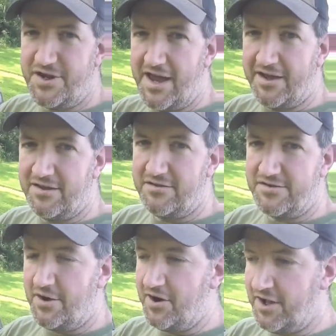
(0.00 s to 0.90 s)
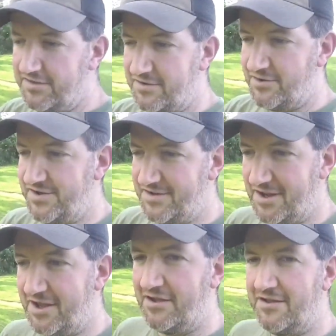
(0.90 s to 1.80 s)
jacket target, so she's
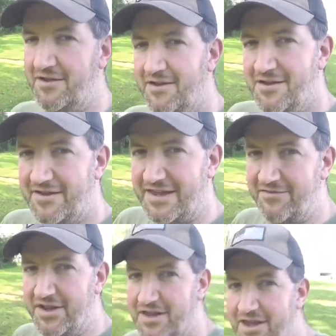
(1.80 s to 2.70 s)
going to give it